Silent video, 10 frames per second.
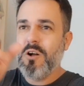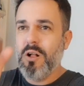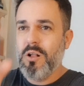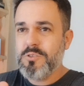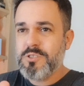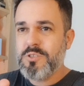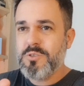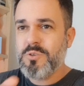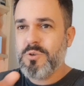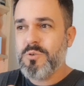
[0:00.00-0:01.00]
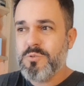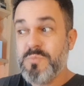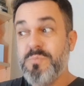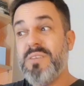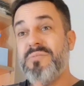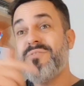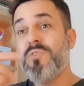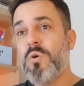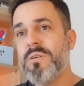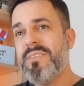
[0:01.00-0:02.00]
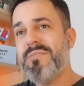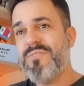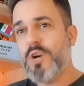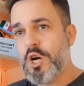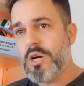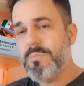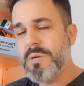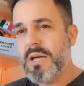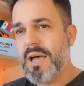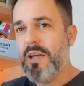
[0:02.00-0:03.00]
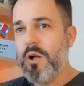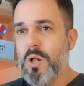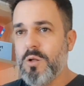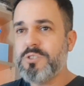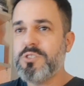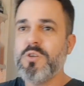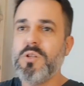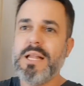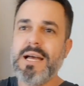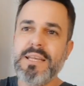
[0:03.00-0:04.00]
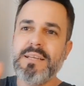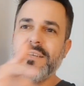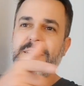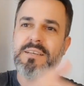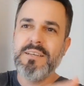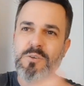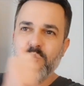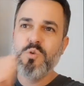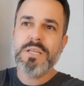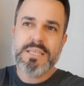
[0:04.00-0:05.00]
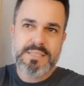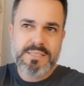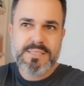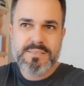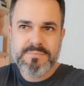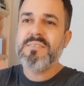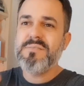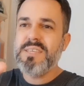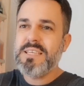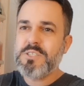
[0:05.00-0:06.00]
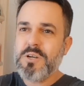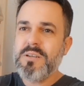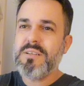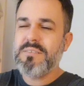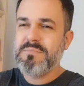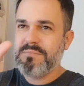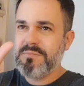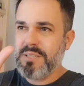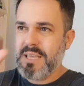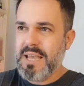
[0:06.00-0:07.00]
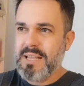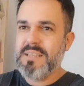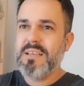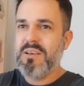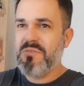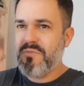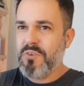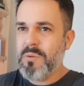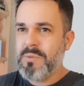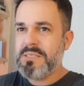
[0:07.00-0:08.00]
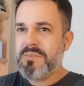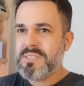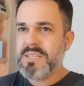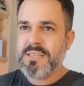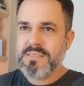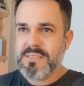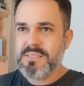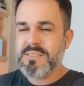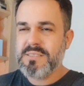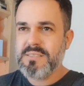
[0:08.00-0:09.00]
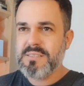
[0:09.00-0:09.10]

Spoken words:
also goes before the verb. I also like cookies. These are, again, affirmative sentences.